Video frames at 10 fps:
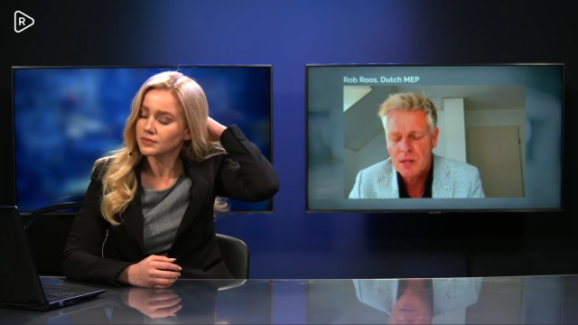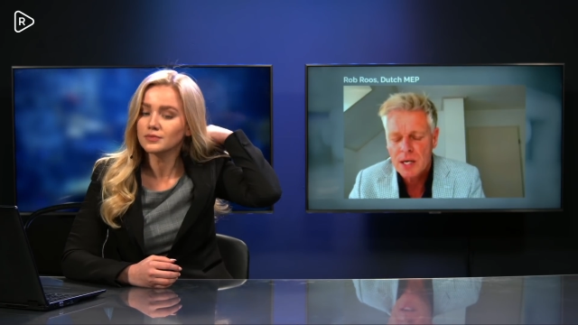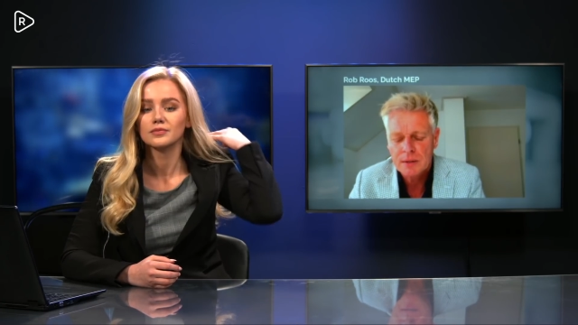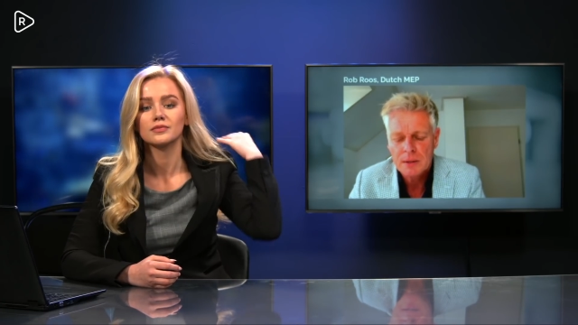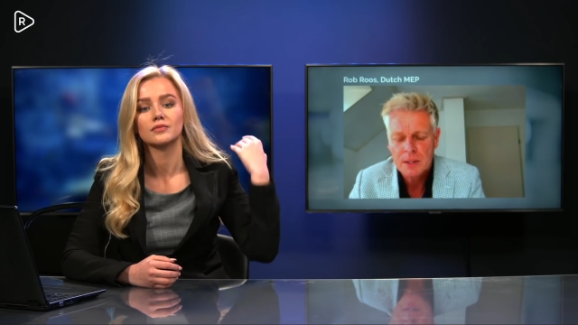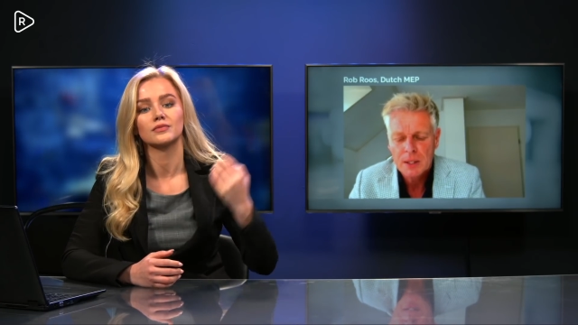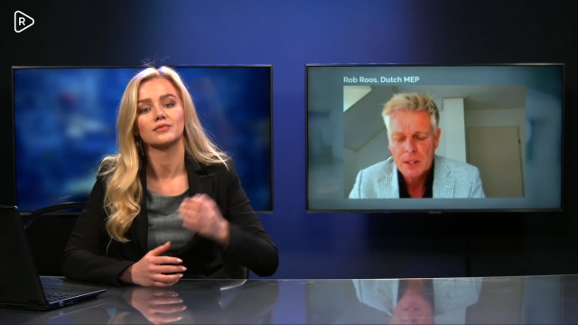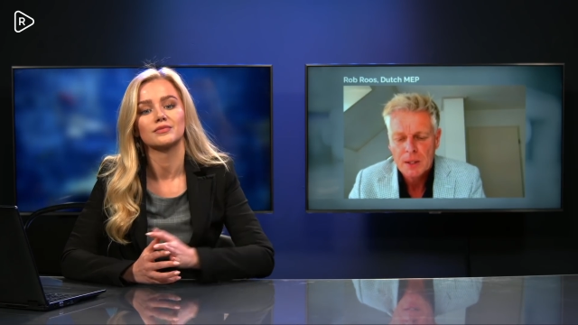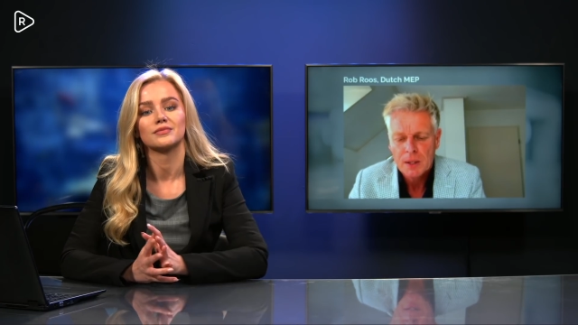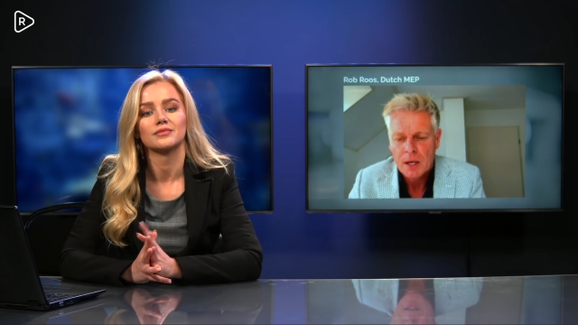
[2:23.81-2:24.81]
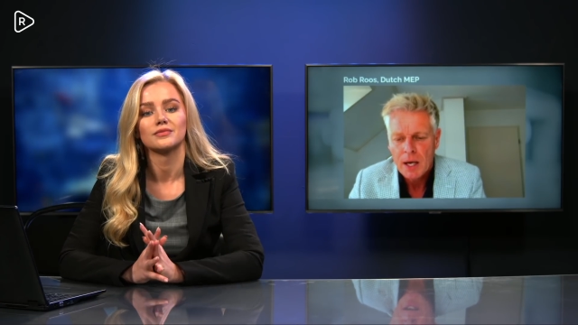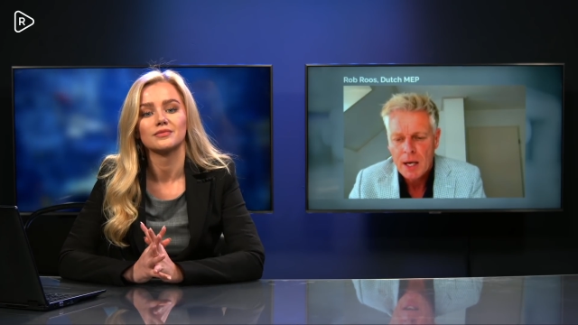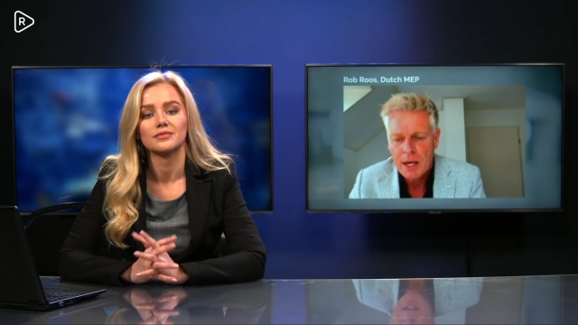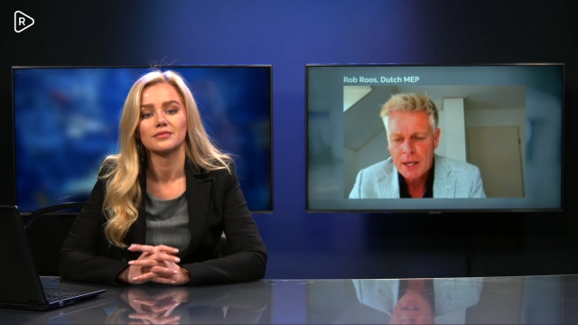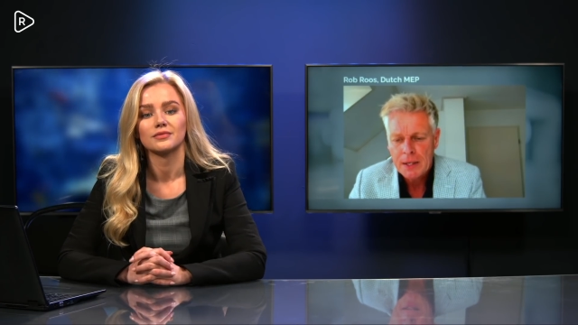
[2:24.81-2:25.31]
Speaker 1: And the
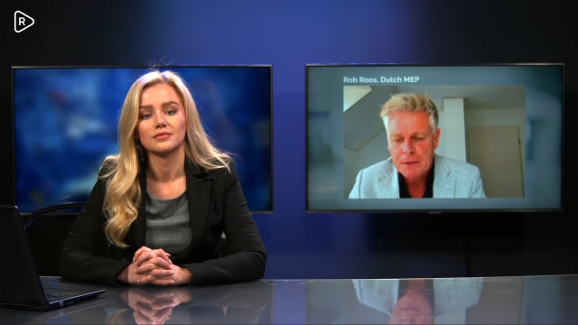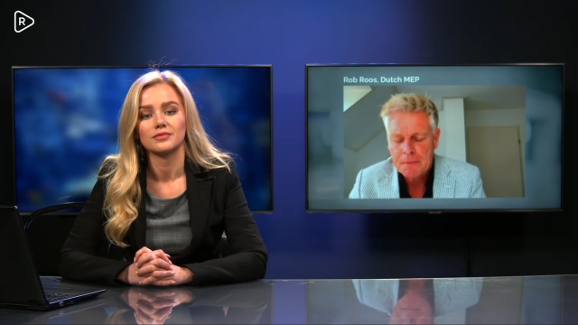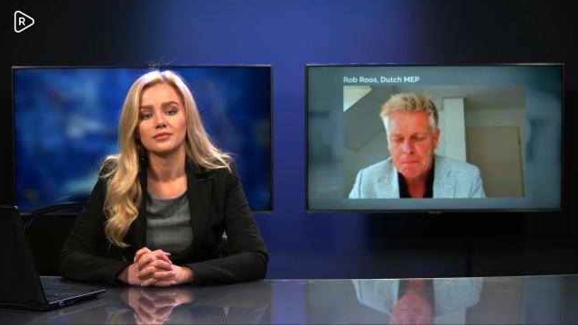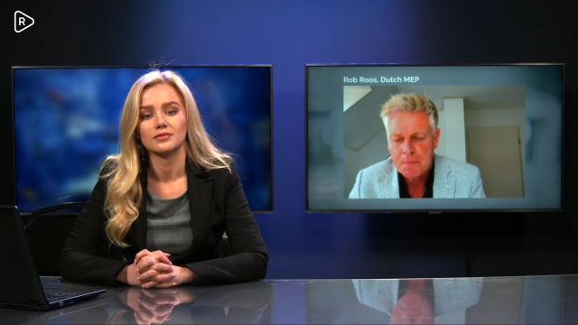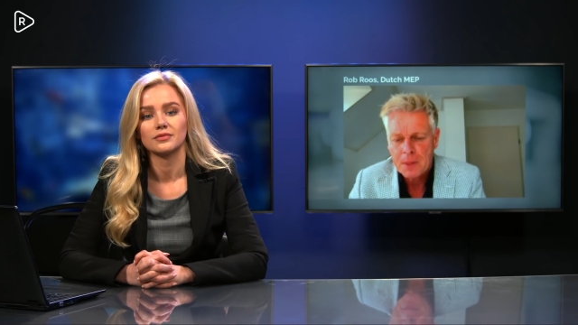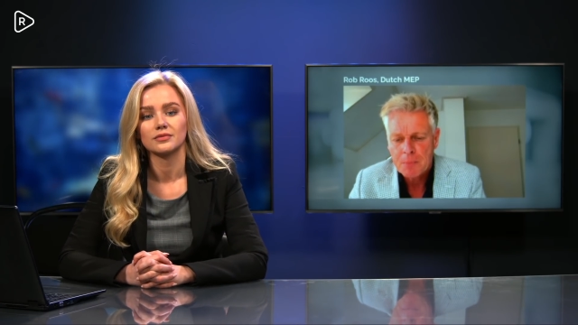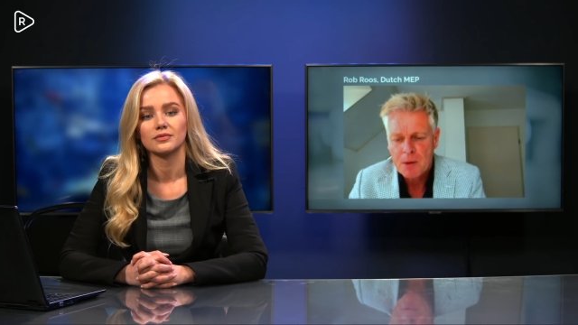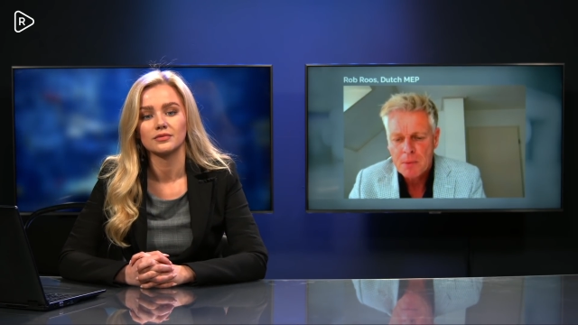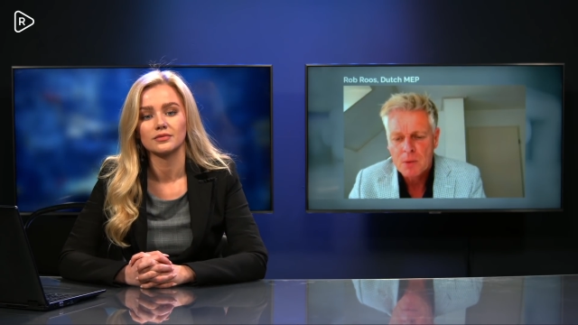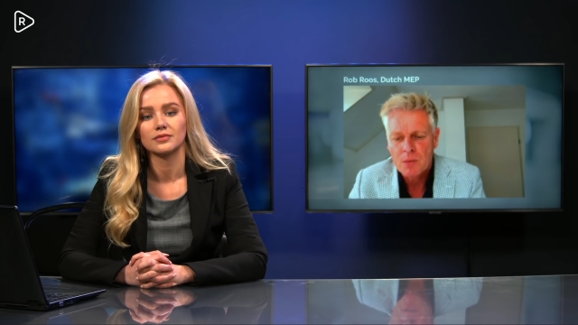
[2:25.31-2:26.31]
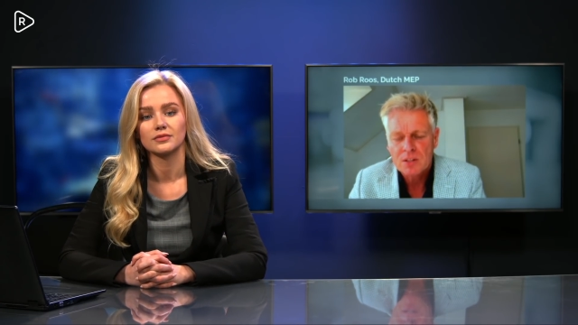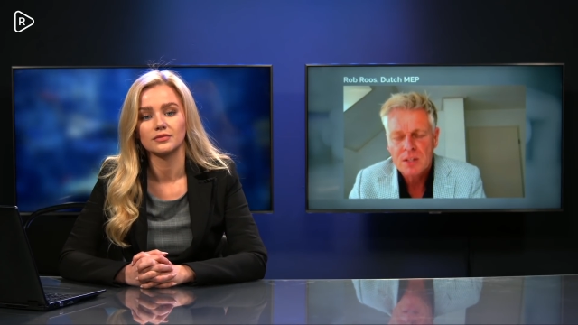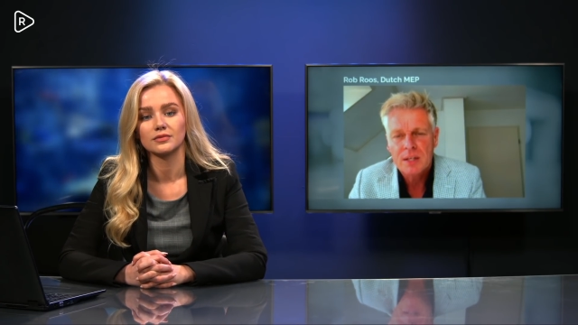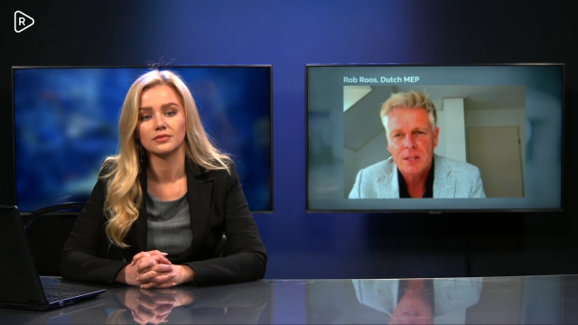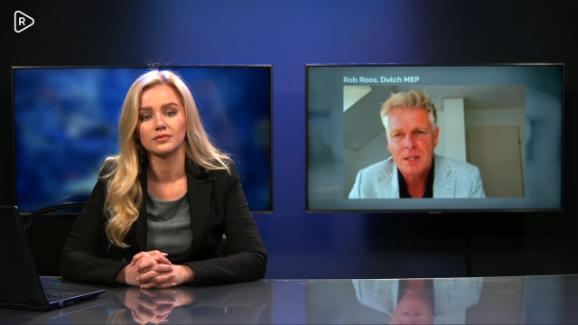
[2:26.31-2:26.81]
problem was that in this debate,
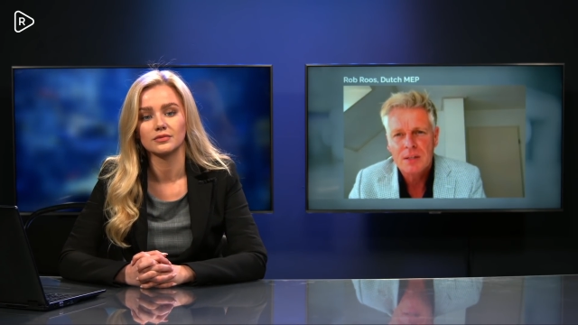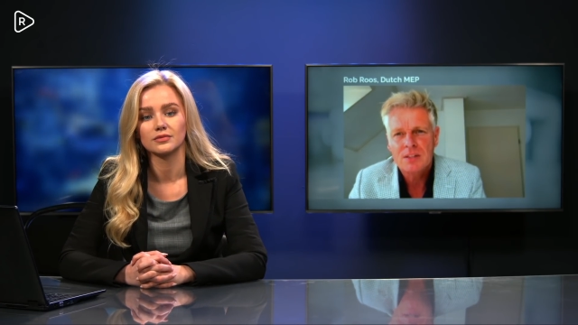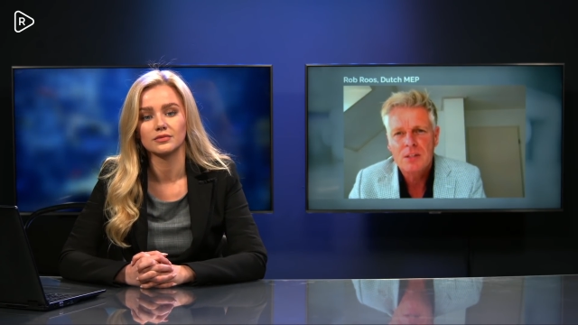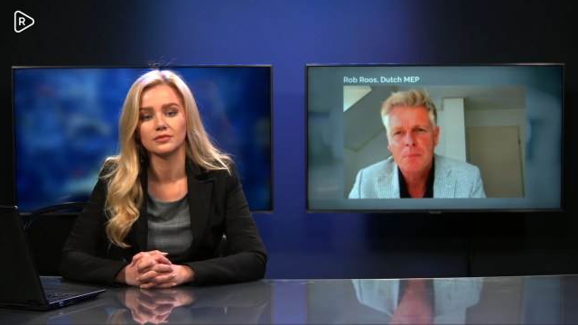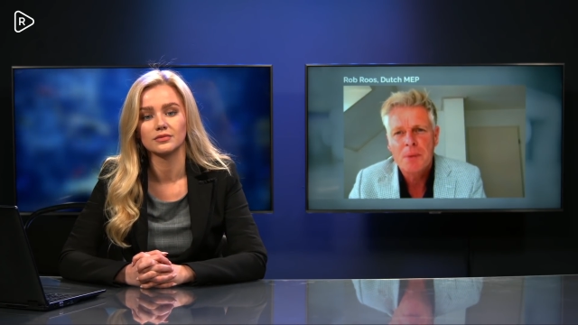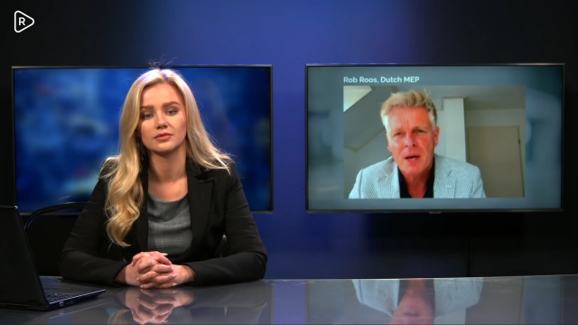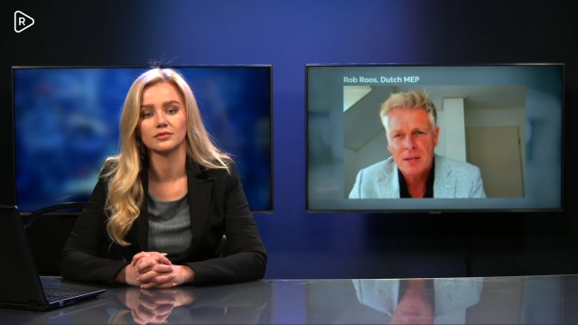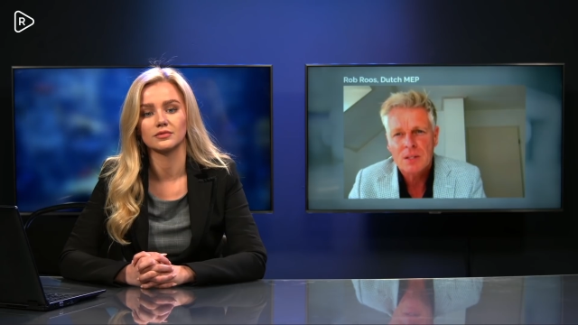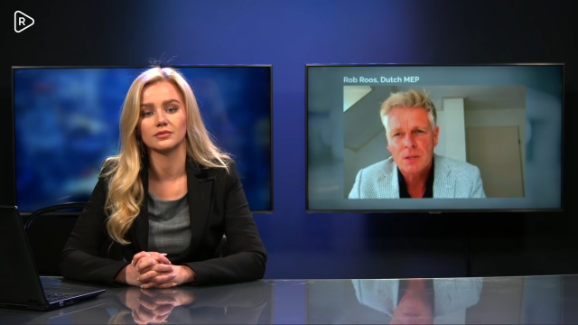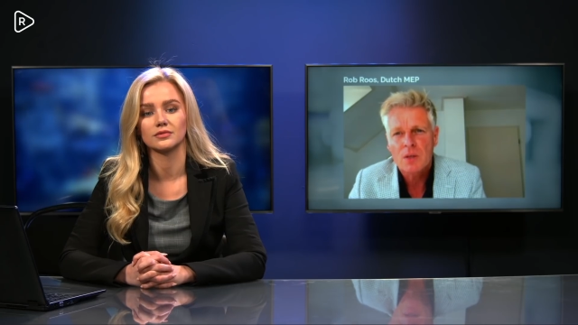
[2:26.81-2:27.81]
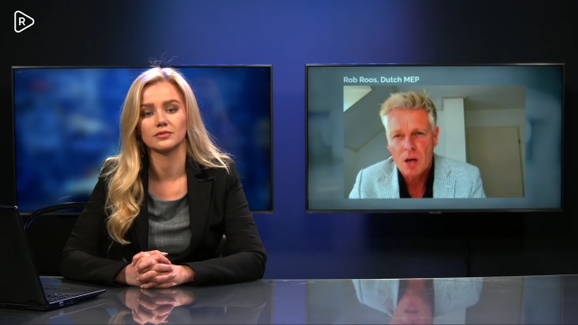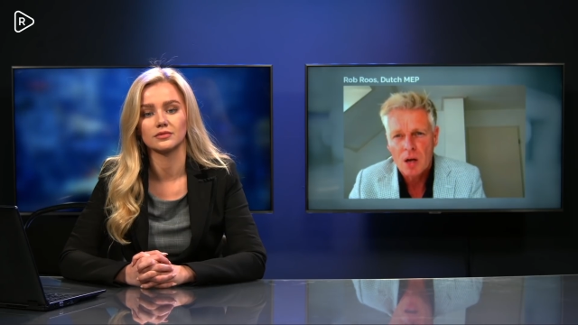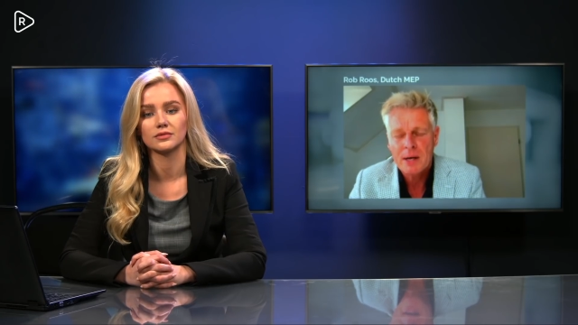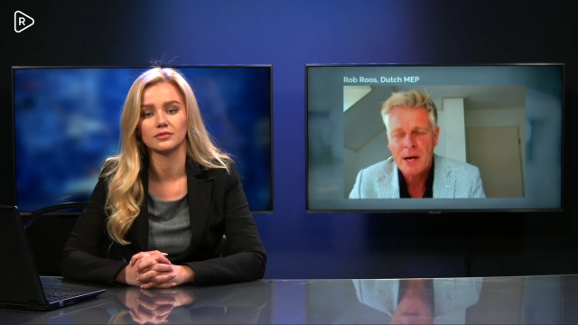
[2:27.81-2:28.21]
it was all about the Sofagate.